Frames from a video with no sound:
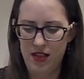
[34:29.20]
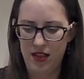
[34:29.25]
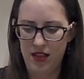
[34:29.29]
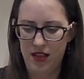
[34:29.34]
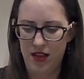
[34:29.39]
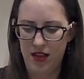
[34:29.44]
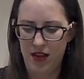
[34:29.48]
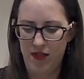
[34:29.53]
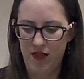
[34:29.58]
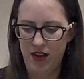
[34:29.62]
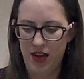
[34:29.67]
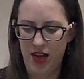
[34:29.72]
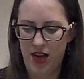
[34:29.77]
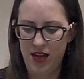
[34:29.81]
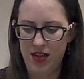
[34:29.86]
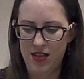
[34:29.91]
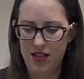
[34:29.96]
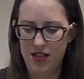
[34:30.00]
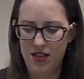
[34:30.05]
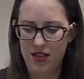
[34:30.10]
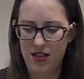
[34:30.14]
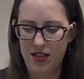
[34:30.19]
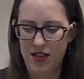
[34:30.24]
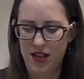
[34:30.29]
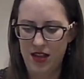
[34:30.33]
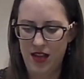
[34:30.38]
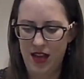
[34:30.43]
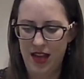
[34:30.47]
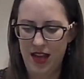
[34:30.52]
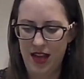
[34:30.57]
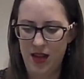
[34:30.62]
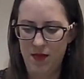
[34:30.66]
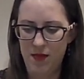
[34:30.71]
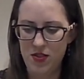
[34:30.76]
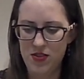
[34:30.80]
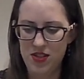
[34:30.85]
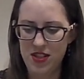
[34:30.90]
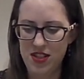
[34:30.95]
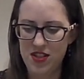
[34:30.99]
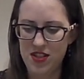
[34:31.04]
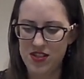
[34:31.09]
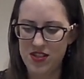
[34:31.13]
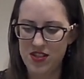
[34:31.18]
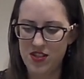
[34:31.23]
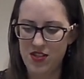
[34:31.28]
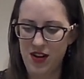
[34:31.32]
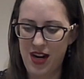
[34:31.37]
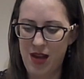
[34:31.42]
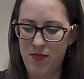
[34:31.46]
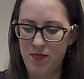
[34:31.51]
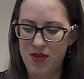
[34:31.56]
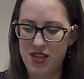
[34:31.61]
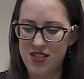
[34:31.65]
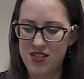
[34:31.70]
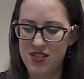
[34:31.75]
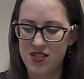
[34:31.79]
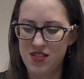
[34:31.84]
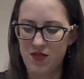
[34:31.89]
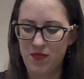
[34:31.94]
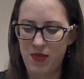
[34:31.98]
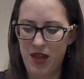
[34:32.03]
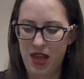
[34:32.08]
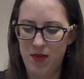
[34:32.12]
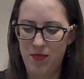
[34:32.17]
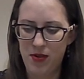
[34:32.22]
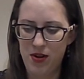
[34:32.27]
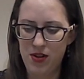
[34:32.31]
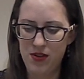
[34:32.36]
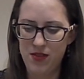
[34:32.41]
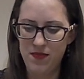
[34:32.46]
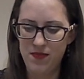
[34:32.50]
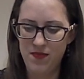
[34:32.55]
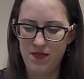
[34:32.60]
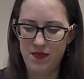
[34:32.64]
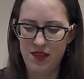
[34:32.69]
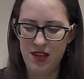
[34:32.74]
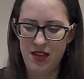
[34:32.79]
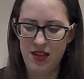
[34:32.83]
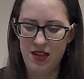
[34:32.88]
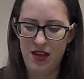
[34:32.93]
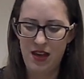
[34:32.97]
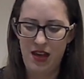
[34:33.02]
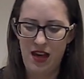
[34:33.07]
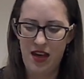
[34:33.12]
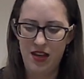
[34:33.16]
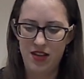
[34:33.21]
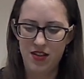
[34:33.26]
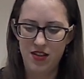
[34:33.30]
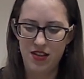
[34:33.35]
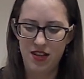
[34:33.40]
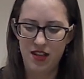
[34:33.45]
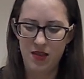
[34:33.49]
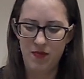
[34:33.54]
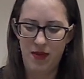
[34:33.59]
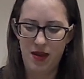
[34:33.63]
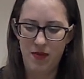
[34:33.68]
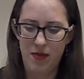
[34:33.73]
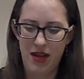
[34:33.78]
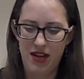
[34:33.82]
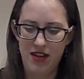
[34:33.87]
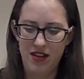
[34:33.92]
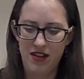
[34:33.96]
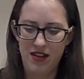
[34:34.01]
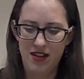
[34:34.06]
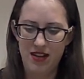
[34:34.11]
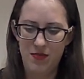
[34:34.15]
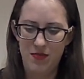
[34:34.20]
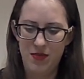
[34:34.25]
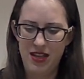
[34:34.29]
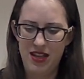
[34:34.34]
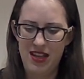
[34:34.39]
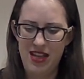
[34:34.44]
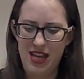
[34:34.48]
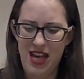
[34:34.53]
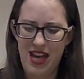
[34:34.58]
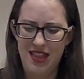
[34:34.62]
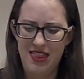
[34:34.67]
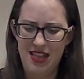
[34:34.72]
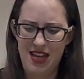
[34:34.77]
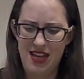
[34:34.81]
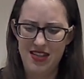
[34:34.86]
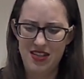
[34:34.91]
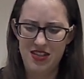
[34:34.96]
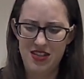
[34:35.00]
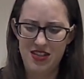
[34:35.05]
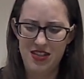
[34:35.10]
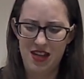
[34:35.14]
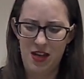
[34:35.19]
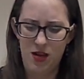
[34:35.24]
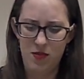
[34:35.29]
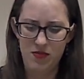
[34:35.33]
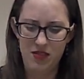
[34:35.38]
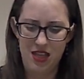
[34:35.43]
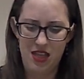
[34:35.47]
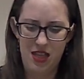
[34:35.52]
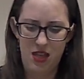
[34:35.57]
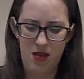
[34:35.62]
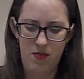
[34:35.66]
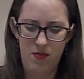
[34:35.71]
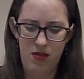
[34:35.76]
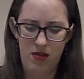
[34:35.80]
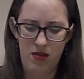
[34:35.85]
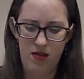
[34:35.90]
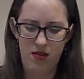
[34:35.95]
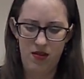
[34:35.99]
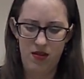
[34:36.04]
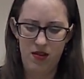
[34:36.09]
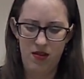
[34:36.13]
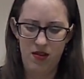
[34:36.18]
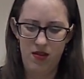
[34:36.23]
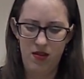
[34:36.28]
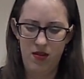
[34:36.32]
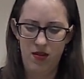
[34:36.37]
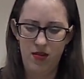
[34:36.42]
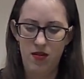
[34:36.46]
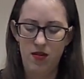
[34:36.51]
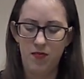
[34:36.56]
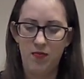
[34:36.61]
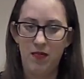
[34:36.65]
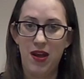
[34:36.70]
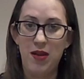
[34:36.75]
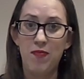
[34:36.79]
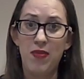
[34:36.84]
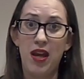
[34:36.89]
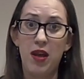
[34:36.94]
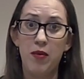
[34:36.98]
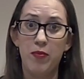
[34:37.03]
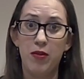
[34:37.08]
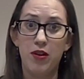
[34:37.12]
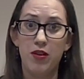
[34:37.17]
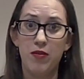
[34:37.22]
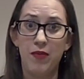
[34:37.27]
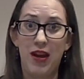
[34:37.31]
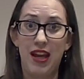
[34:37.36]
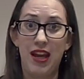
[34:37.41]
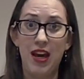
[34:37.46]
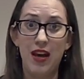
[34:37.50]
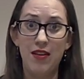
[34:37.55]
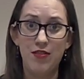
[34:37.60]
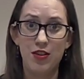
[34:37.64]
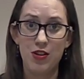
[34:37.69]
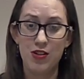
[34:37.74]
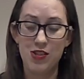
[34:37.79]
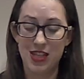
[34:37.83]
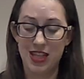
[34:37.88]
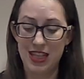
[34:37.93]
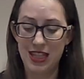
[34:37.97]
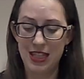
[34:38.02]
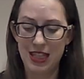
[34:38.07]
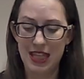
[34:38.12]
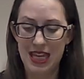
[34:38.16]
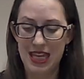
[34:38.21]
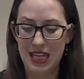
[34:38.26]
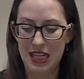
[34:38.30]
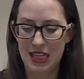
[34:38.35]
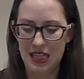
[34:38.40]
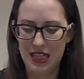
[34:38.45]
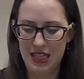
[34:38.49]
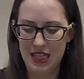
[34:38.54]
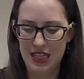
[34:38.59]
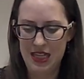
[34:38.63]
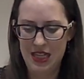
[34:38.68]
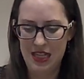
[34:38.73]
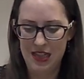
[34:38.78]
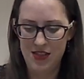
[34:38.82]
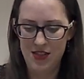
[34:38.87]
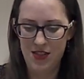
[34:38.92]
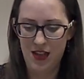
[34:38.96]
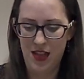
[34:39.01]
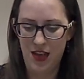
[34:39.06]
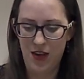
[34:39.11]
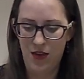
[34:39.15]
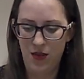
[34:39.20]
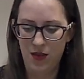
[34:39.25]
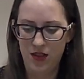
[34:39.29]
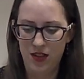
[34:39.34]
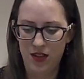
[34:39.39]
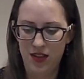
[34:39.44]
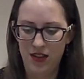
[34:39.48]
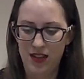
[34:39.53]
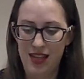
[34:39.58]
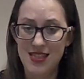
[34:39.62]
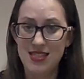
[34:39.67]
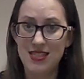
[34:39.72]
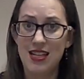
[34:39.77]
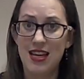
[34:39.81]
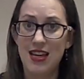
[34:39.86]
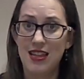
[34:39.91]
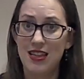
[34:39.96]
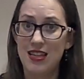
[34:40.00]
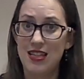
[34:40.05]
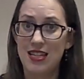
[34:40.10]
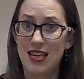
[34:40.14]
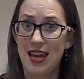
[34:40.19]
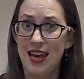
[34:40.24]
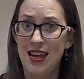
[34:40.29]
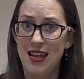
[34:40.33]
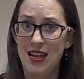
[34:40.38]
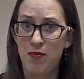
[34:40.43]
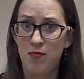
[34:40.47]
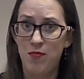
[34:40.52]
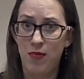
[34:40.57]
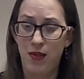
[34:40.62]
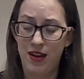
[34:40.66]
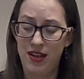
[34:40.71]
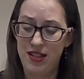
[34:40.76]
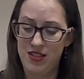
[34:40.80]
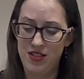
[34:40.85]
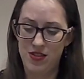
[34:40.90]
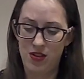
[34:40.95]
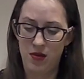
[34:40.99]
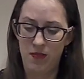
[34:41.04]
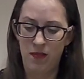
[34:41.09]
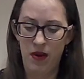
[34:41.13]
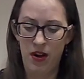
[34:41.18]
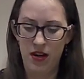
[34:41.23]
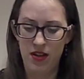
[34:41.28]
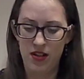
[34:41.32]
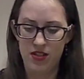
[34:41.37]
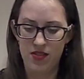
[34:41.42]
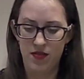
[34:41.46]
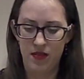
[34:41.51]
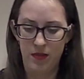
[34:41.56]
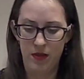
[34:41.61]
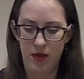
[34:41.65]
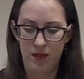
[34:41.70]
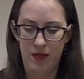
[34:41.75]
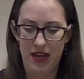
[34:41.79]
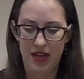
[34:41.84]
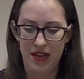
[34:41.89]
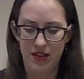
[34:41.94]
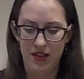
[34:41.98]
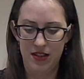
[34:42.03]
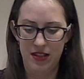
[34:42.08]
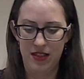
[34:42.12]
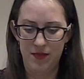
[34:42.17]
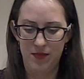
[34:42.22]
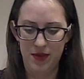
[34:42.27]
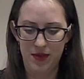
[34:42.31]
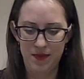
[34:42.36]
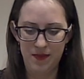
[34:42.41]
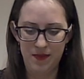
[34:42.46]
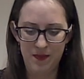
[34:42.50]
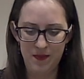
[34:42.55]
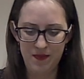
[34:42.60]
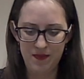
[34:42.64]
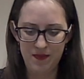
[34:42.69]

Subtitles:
And then I've got, again, I'm using just scrap pieces of paper underneath my binder clip, and that just helps keep my paper, my covers clean, so they're less likely to get imprints or marks from the binder clip.